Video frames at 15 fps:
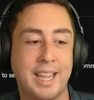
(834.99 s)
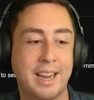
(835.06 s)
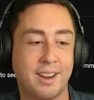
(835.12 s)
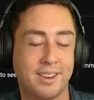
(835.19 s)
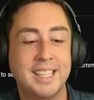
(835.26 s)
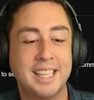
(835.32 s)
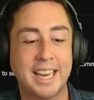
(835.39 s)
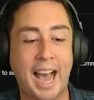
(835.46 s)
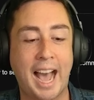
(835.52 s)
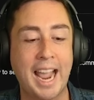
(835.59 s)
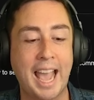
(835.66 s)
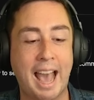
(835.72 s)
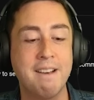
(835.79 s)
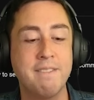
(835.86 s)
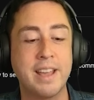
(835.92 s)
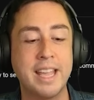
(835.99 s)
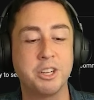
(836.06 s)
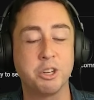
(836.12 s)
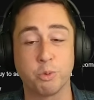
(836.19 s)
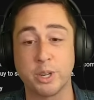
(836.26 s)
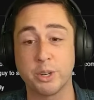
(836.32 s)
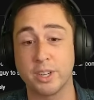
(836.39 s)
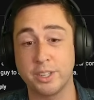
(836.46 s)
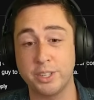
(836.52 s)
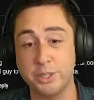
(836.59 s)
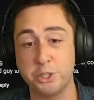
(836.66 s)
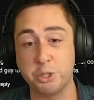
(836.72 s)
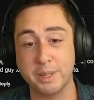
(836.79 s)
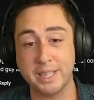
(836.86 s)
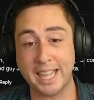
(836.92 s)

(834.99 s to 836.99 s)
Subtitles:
here that I have a career on YouTube,